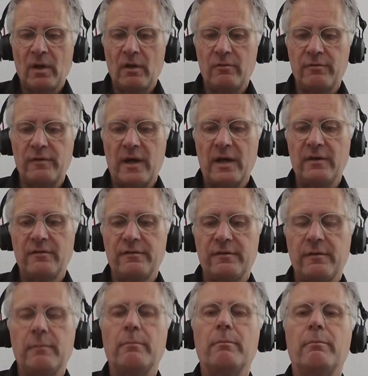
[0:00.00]
5
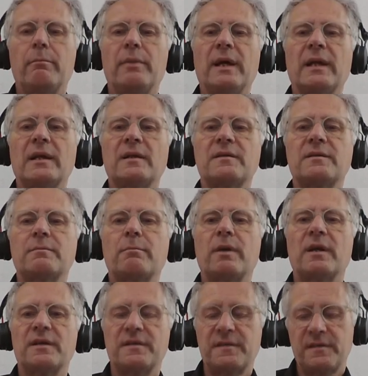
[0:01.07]
pedals
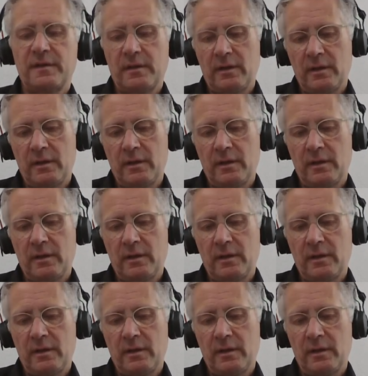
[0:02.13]
plus